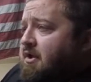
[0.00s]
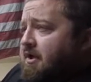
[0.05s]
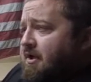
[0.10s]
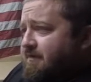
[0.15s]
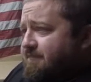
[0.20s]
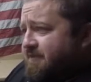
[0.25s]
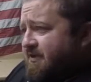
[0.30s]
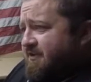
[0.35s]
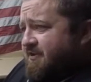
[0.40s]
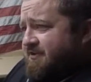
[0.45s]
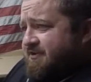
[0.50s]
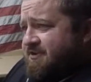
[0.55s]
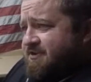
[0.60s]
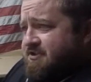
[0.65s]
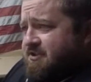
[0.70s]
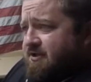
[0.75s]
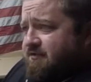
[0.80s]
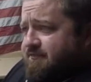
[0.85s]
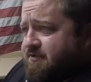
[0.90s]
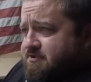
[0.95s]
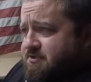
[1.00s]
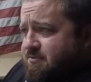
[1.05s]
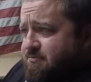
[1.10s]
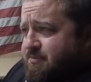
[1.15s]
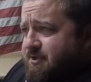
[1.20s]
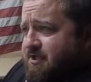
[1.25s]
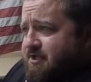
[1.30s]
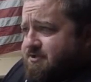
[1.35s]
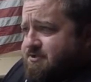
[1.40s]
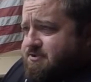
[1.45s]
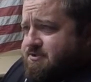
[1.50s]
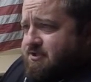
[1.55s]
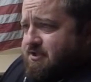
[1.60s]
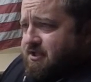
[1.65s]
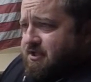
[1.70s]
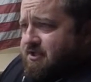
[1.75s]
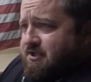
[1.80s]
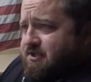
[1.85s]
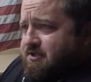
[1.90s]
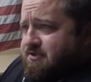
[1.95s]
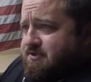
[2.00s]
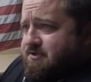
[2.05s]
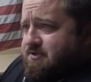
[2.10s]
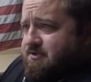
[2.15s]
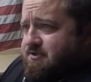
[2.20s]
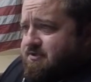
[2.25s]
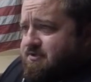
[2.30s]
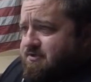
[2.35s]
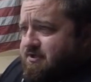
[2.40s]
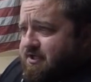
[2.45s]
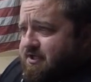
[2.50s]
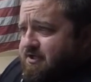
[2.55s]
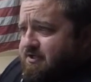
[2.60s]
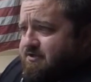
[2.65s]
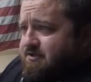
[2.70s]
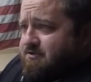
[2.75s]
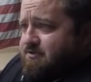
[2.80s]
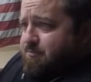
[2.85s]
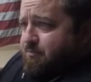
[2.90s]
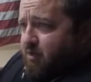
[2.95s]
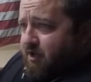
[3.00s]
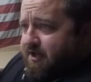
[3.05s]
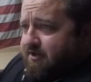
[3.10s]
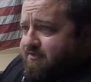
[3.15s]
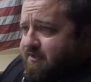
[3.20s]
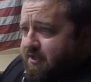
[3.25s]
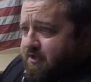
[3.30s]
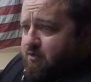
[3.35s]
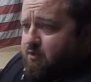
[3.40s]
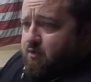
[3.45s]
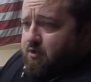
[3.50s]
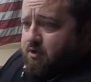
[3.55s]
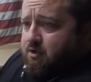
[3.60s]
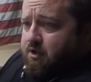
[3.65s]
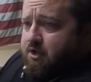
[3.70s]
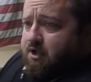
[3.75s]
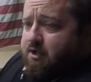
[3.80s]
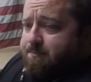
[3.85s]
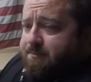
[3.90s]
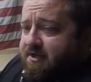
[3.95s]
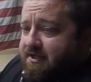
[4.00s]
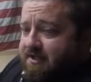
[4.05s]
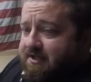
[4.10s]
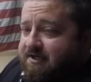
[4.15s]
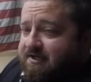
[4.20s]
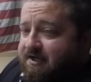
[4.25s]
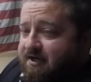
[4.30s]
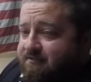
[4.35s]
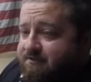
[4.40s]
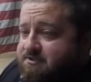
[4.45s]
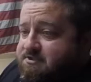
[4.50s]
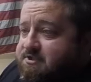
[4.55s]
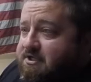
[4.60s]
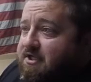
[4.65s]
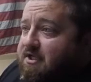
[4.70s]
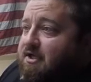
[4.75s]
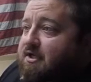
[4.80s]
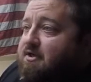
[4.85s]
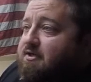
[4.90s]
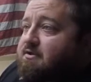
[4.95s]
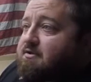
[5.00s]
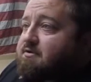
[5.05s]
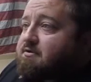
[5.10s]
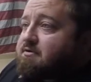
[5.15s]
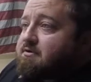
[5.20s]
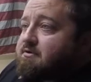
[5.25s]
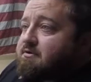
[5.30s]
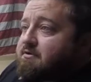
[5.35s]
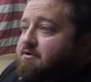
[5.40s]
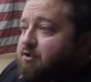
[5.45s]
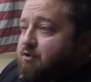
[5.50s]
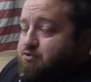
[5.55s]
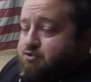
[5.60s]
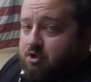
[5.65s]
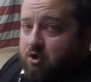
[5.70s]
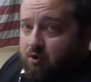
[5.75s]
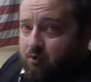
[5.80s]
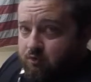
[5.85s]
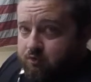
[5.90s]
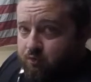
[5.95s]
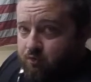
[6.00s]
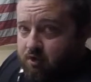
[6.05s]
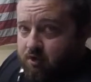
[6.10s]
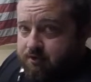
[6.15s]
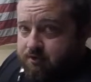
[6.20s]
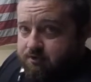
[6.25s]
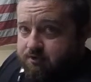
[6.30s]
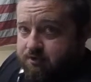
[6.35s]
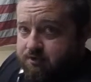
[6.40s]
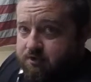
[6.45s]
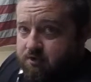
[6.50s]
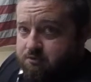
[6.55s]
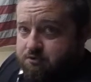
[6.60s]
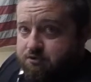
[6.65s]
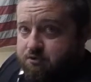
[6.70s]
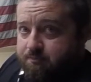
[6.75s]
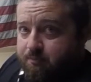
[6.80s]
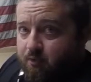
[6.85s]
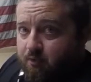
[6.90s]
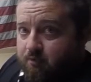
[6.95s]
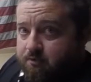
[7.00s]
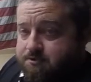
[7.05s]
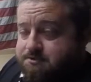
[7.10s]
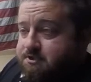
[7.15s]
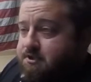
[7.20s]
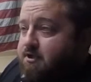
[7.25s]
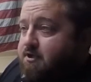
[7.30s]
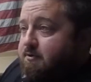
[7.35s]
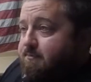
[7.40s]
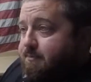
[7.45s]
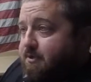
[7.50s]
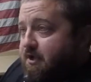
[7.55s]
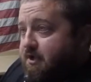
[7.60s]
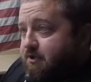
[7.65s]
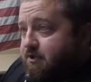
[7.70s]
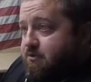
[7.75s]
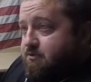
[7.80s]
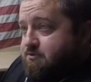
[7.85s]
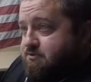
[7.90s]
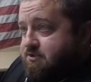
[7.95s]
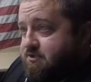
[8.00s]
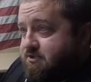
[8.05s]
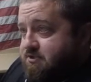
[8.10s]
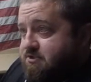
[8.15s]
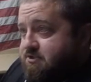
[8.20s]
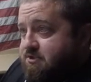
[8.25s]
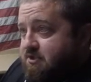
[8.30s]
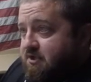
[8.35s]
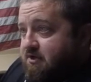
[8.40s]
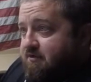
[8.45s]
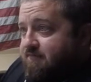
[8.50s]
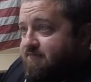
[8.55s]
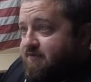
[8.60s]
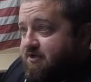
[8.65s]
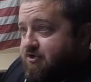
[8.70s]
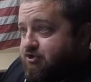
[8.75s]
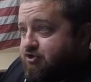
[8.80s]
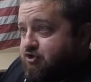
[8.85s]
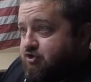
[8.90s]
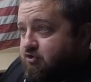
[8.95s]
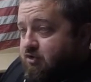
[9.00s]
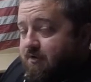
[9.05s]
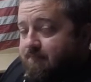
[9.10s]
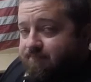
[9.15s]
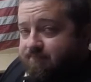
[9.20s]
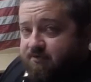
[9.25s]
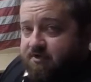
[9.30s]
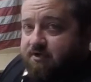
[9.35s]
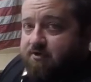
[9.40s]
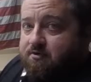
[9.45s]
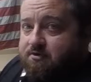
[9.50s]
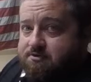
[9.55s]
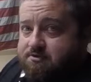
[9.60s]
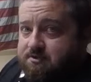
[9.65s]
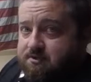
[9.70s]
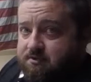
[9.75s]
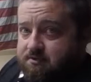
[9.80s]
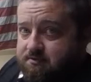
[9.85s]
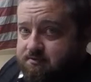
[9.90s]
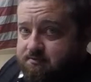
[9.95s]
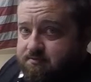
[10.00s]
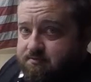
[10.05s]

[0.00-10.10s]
I found that this stuff is the best to break that oil up and get it out of the skin. Use cold water to close your pores up, and use this stuff and scrub vigorously.